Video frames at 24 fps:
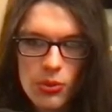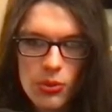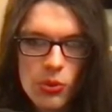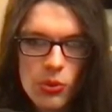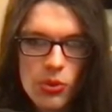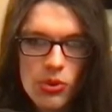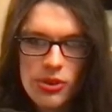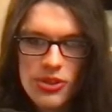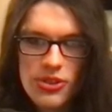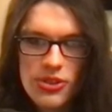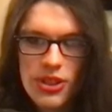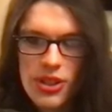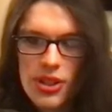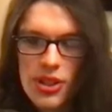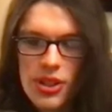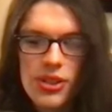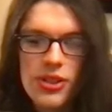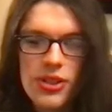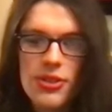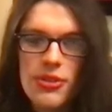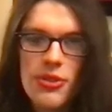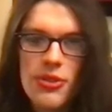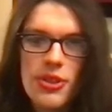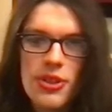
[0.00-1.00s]
It's like,
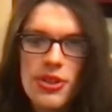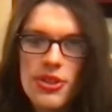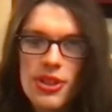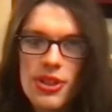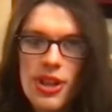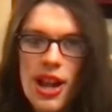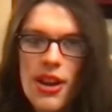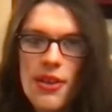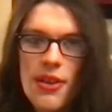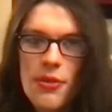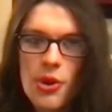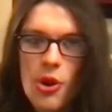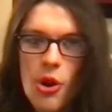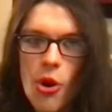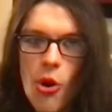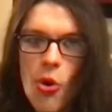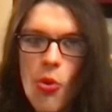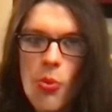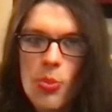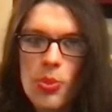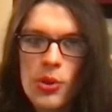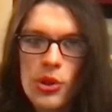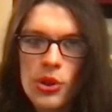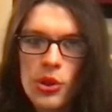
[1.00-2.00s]
it's kind of an
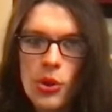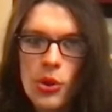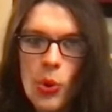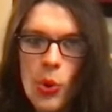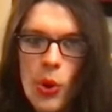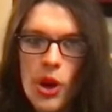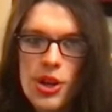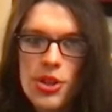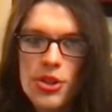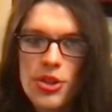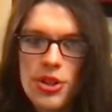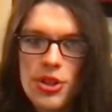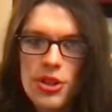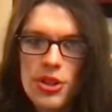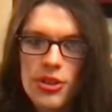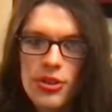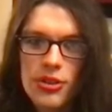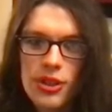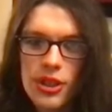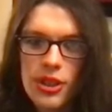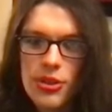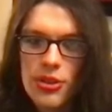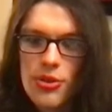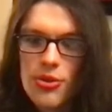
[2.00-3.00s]
open question.
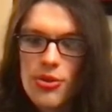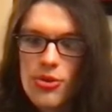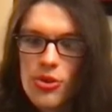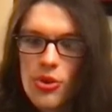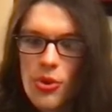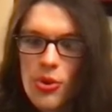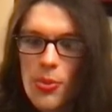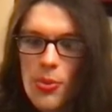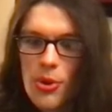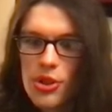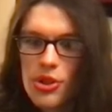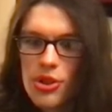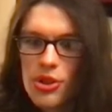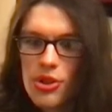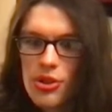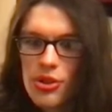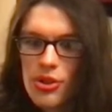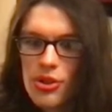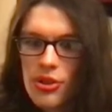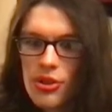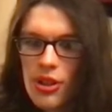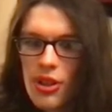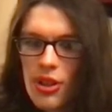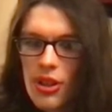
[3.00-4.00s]
Like, there's so much
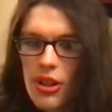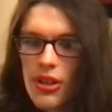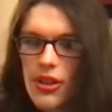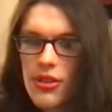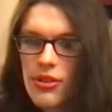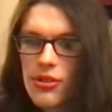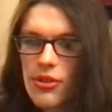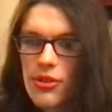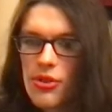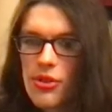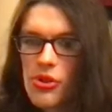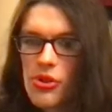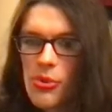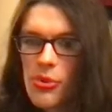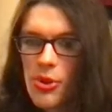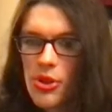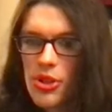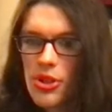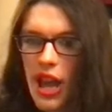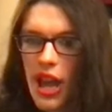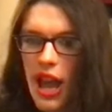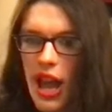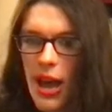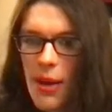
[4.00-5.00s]

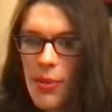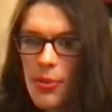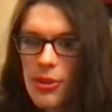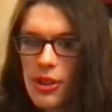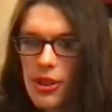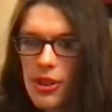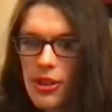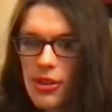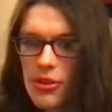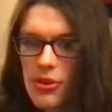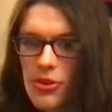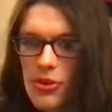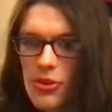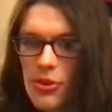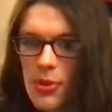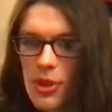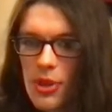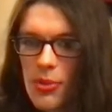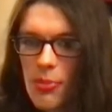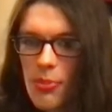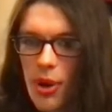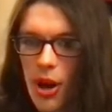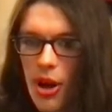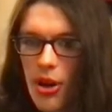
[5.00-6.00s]
happening and there's so many
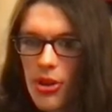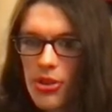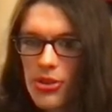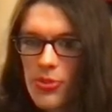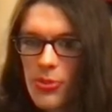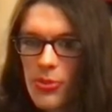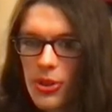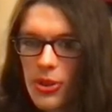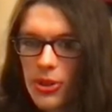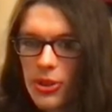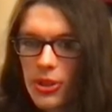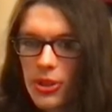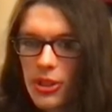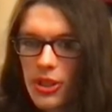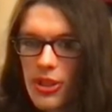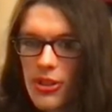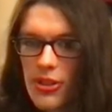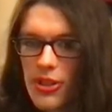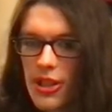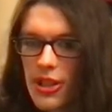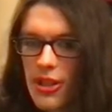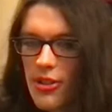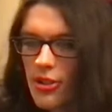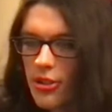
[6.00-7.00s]
possibilities
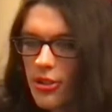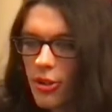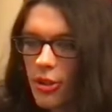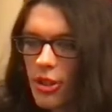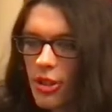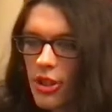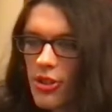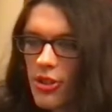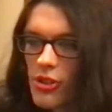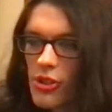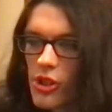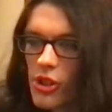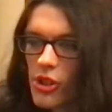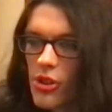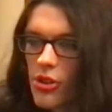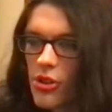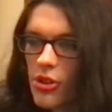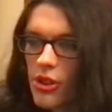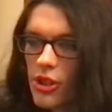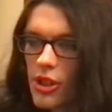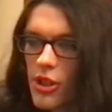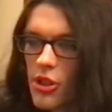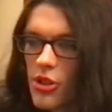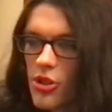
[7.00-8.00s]
that it's
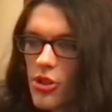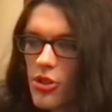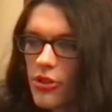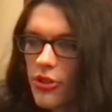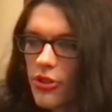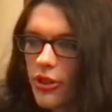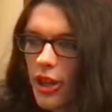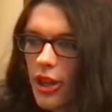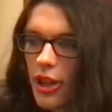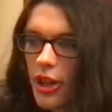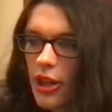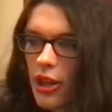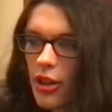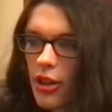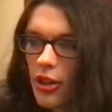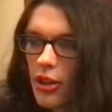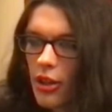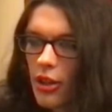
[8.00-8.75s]
literally just like,